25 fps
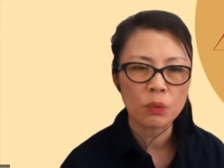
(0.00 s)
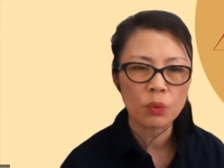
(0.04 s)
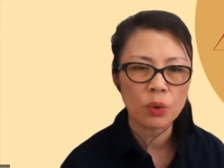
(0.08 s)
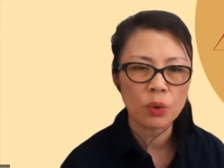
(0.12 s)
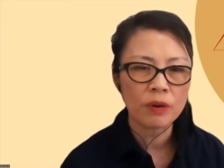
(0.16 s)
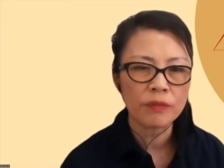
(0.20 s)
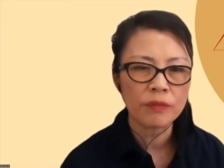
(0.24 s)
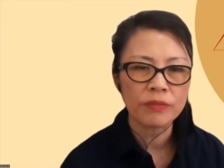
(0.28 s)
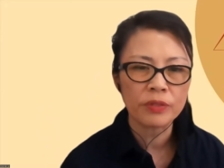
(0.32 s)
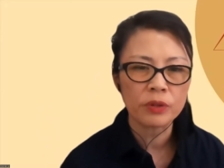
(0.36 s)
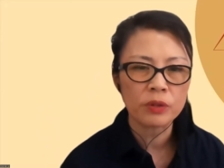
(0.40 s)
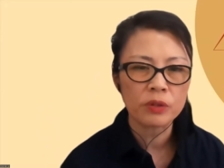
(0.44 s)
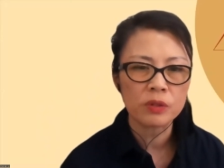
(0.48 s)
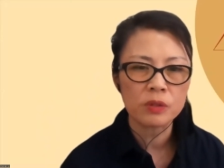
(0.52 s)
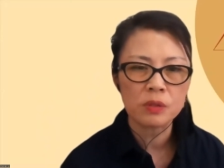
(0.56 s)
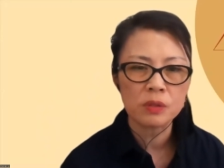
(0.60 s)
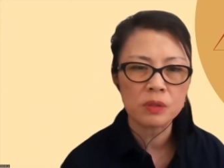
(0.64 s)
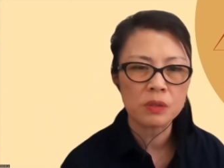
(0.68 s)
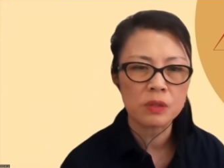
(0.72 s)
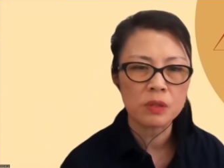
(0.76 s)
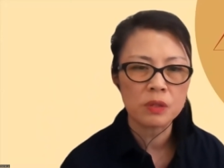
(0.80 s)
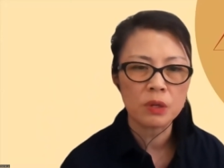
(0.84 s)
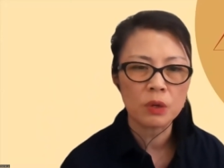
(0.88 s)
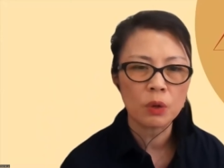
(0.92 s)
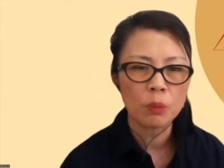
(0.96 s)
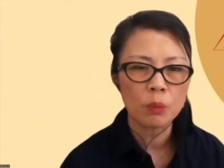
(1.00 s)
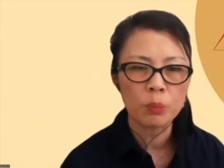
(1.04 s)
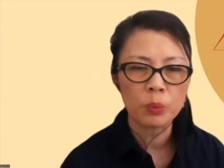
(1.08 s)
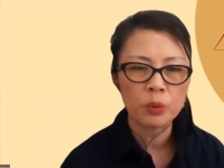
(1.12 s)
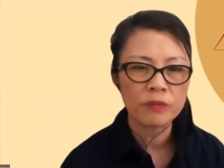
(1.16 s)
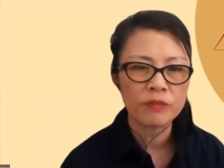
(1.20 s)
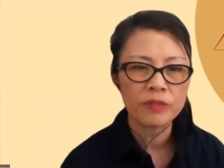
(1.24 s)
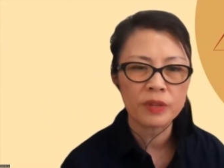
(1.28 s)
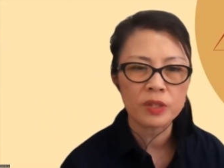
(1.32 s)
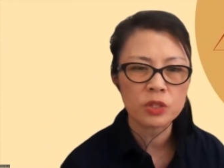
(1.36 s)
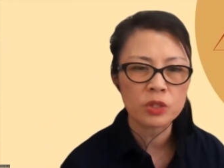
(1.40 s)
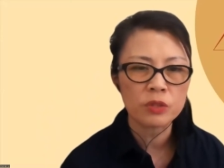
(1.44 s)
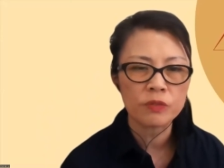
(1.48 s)
or if there's,
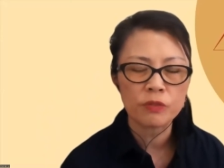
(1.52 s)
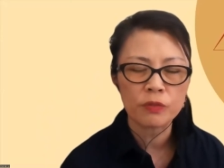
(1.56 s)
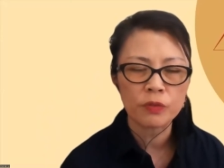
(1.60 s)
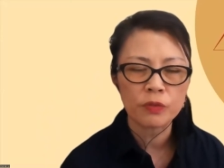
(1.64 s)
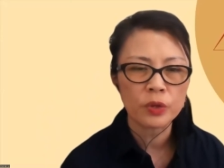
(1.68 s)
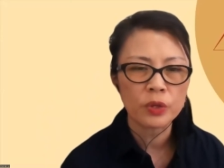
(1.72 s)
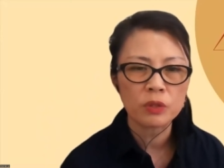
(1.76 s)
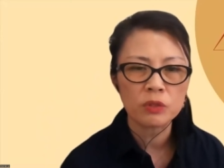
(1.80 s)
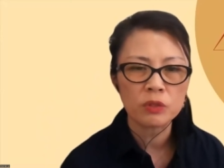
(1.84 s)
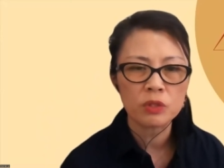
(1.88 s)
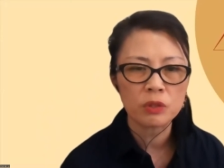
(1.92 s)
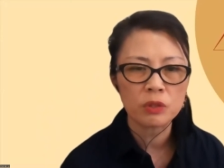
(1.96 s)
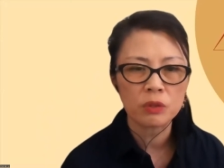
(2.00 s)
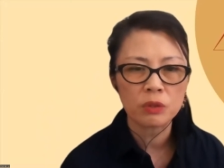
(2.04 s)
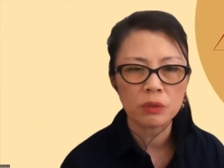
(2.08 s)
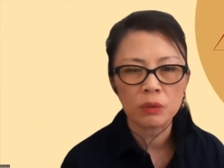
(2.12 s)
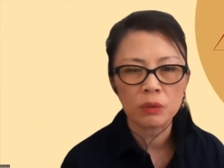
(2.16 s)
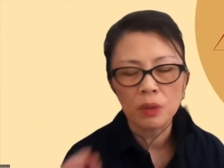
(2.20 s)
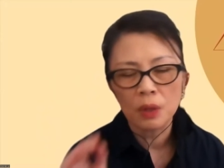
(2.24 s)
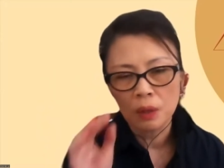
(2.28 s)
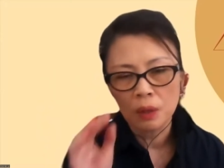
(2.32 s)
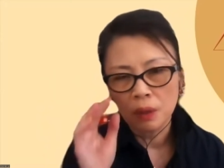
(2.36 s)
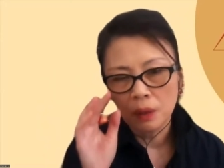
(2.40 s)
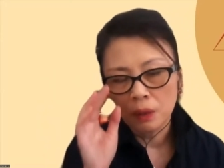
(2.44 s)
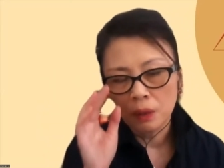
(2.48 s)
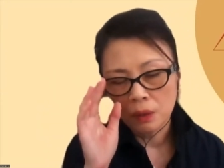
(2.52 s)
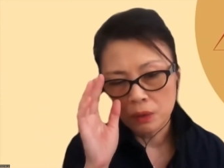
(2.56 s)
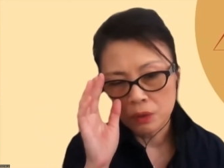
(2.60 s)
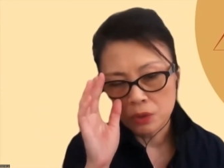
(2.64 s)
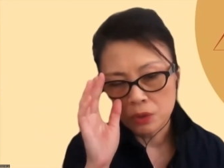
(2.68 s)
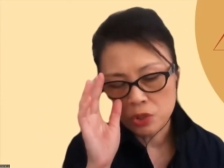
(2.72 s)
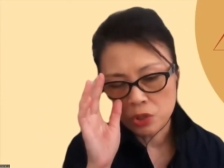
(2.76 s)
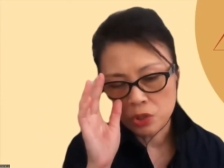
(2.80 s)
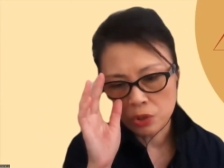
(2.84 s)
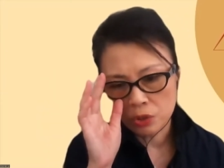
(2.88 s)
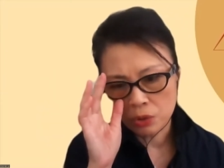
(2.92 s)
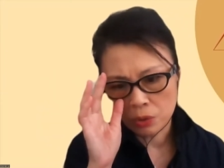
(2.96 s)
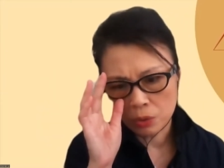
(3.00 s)
provision for you
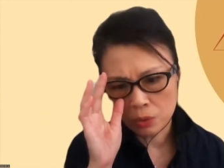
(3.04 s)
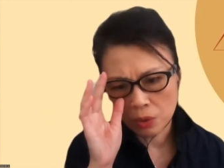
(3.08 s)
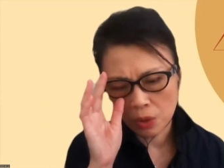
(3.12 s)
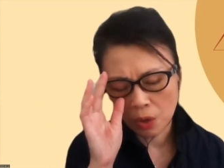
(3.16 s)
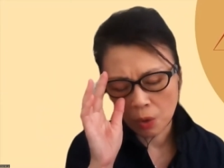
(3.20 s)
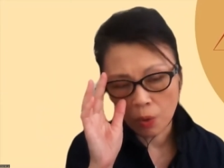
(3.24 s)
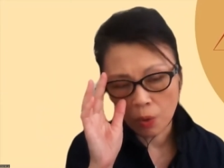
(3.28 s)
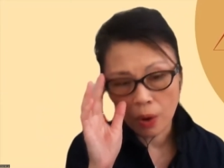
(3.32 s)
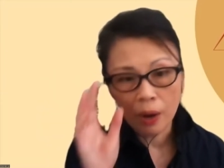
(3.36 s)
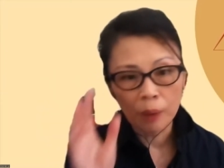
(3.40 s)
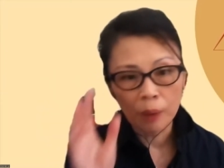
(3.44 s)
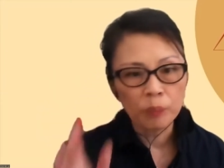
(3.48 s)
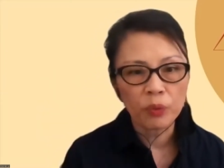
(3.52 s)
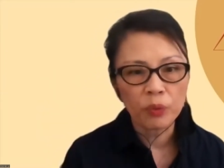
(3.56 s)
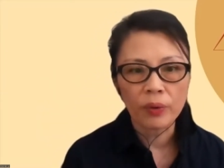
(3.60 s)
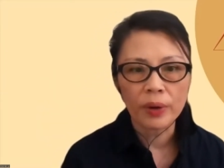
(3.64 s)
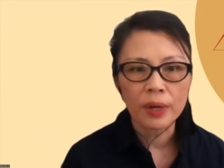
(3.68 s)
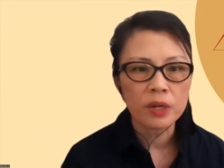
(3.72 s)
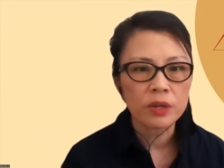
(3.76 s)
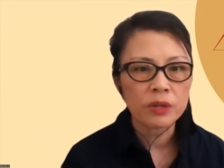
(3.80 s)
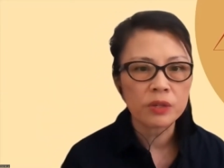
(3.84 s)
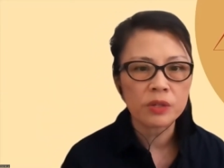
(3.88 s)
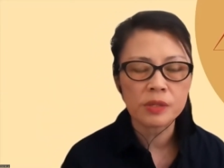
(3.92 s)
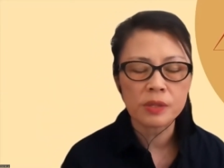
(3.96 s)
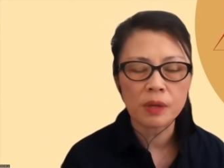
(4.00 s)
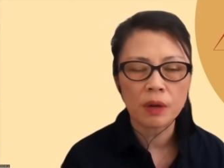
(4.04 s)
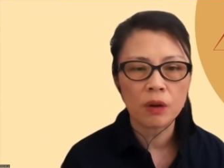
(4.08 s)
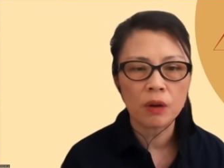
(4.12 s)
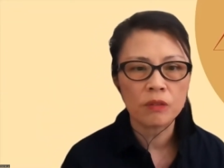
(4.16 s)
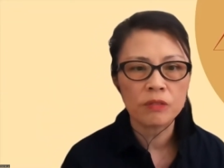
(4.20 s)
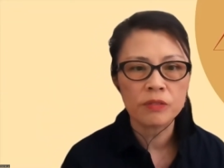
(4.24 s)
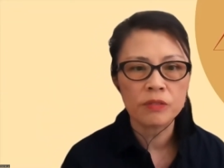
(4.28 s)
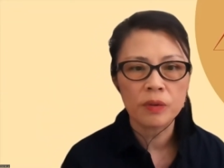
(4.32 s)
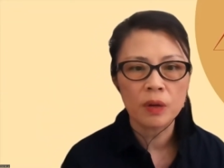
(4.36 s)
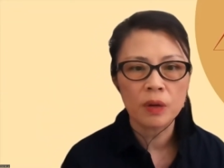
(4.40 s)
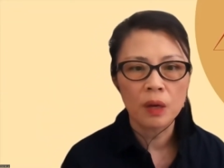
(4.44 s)
to go upgrade yourself.